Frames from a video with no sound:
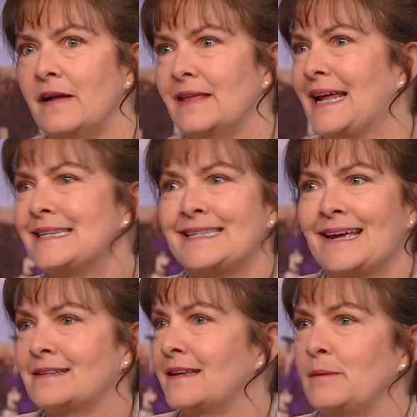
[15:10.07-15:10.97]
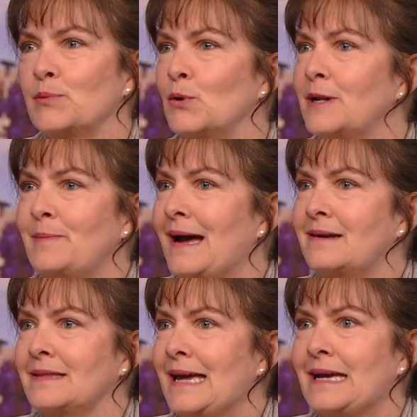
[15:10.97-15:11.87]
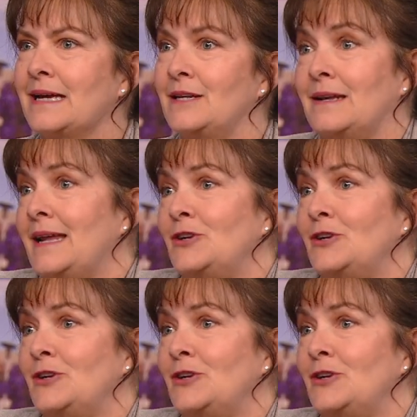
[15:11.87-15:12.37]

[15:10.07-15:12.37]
that had dangling broken back leg, and, mm.